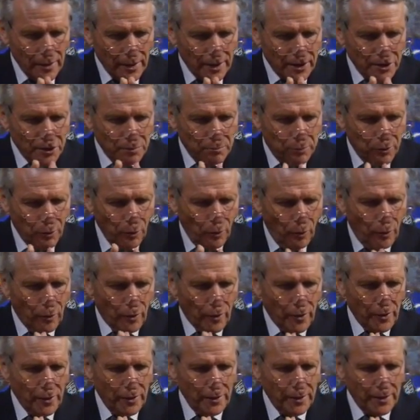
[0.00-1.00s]

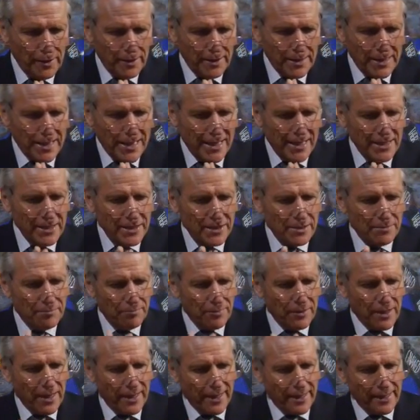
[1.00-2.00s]
explore the
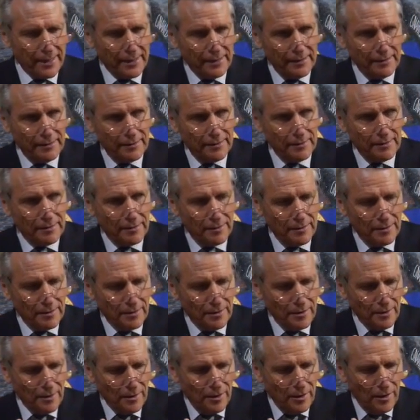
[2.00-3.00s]
interplay
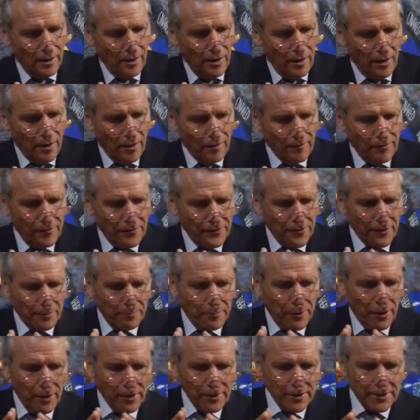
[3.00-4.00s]
of the
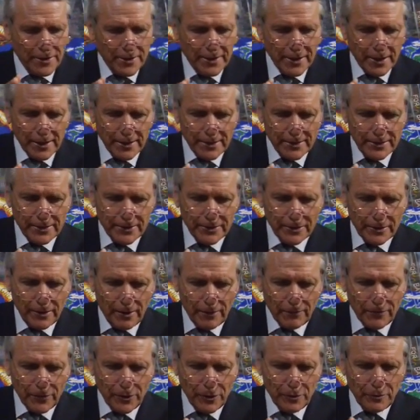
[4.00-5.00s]
politics
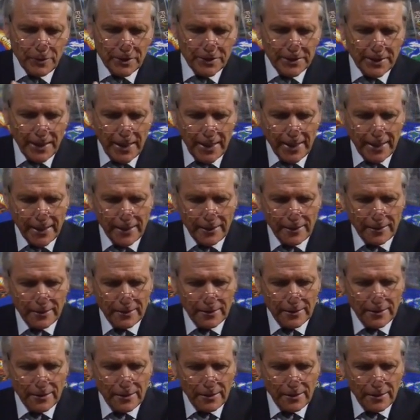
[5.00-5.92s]
of USA,